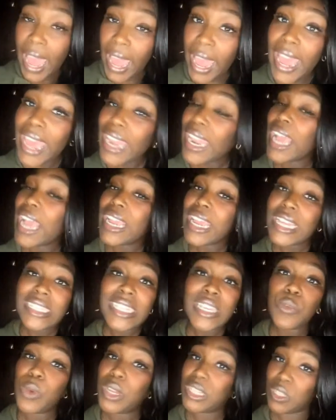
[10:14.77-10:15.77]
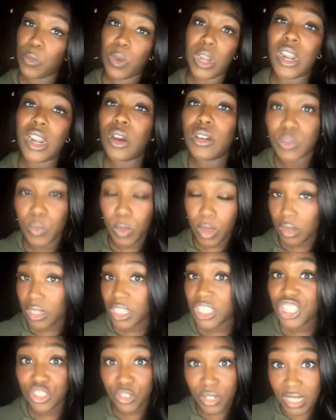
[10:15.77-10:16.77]
And I guess he went to one of those
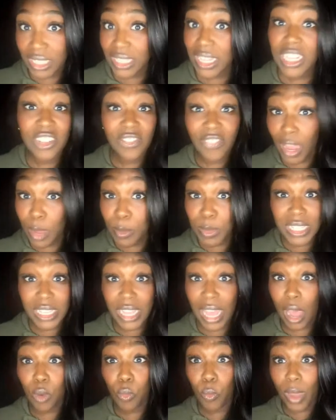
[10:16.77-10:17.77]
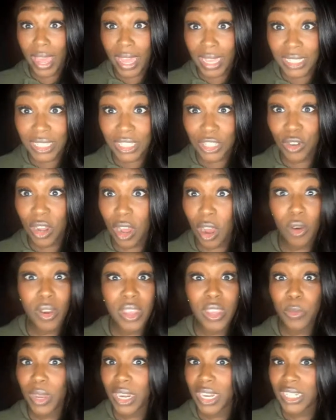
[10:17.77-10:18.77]
wellness treats that are famous out west. He
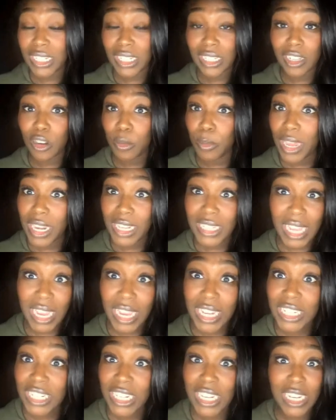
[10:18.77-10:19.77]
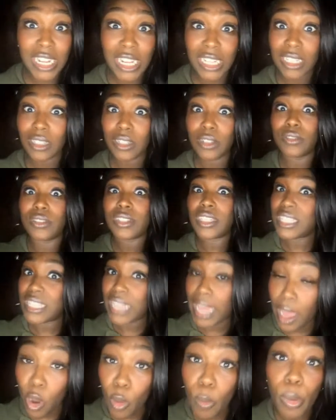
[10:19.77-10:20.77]
went and did a little meditation, hit the
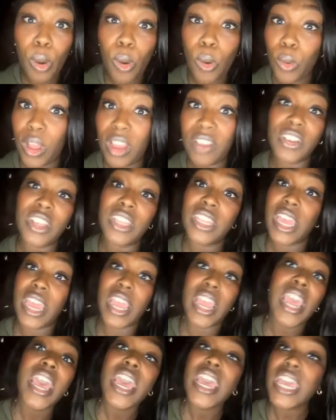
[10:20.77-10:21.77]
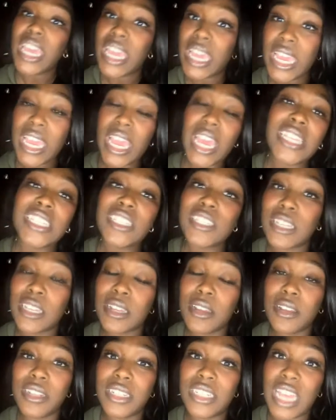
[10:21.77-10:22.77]
sound bowl, everything. He has
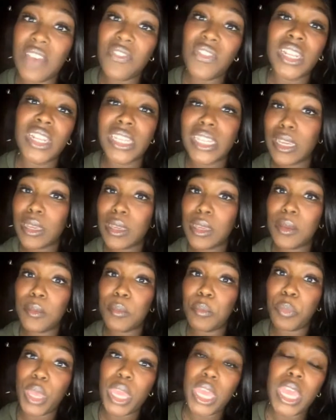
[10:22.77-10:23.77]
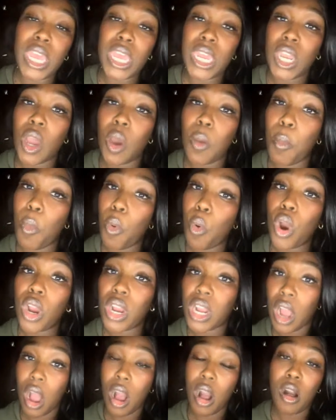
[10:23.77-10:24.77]
definitely been more
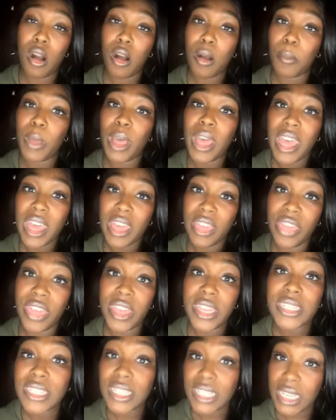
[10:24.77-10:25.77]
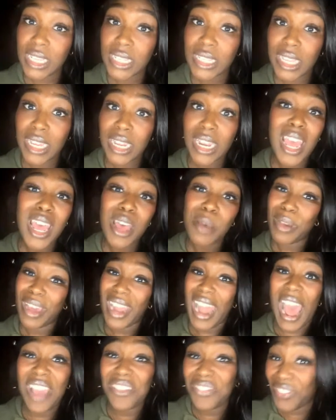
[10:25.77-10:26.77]
calm this season,
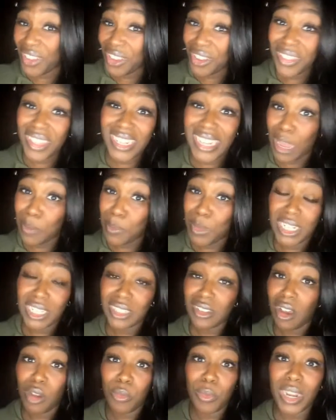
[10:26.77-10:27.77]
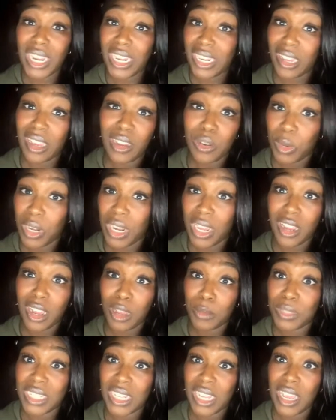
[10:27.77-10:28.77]
but I feel the damage is already done when it
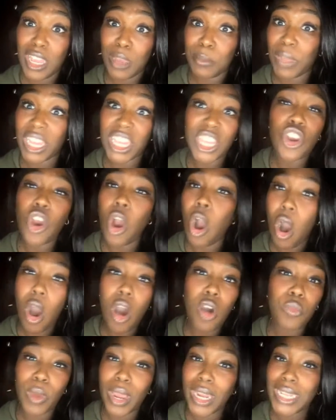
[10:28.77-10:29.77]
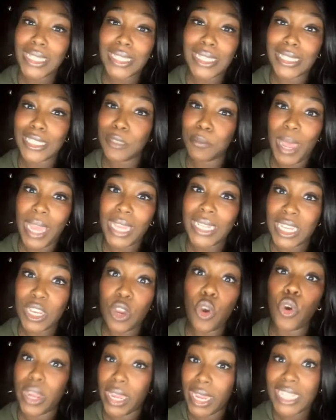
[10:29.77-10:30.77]
comes to him. Like, you're already
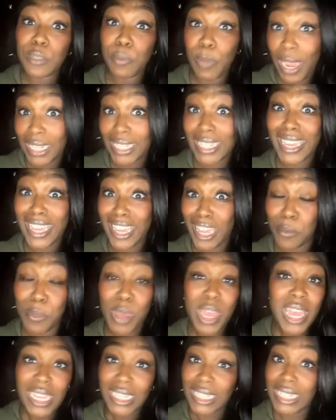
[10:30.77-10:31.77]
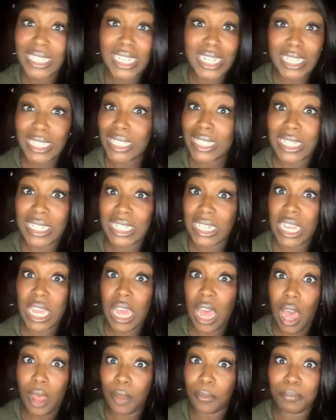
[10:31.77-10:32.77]
suspecting or expecting him to just
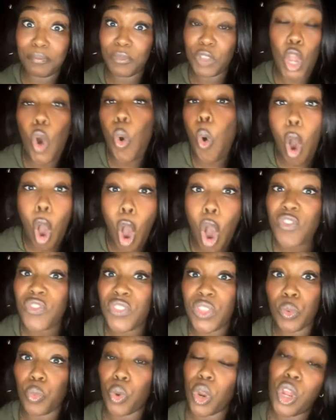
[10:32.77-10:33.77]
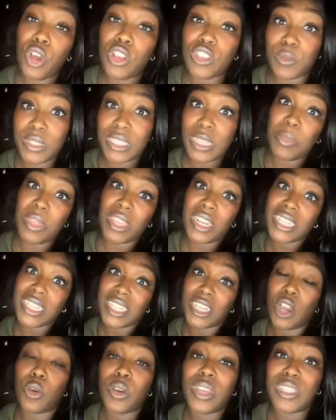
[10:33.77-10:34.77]
go off the rails when something
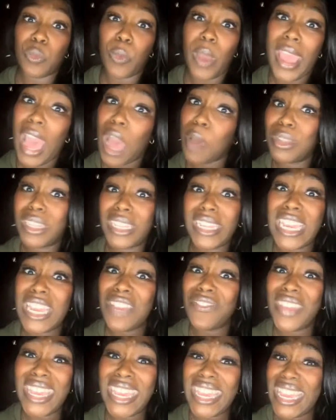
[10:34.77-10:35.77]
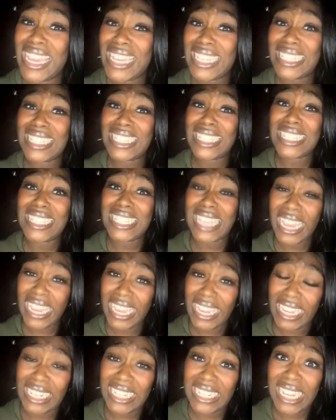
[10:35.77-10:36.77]
doesn't go his way. I believe he is
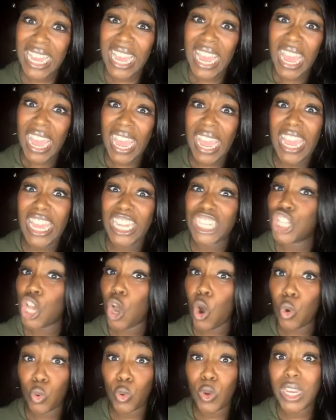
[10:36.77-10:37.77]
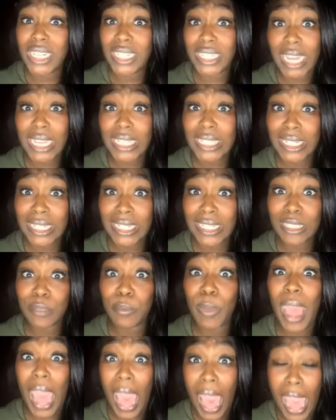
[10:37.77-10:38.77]
second in total ejections
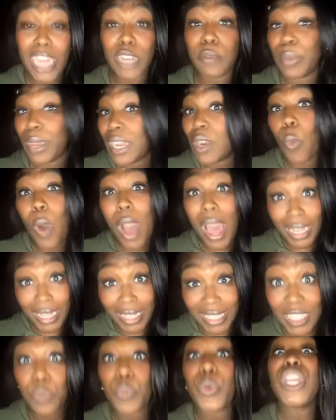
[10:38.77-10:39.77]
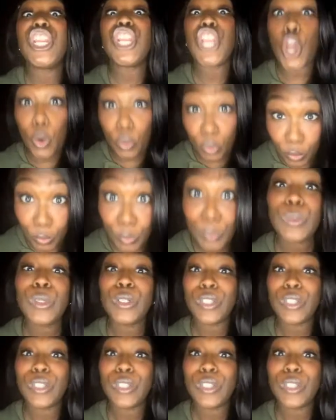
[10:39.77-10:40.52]
behind Ben Wallace, and we know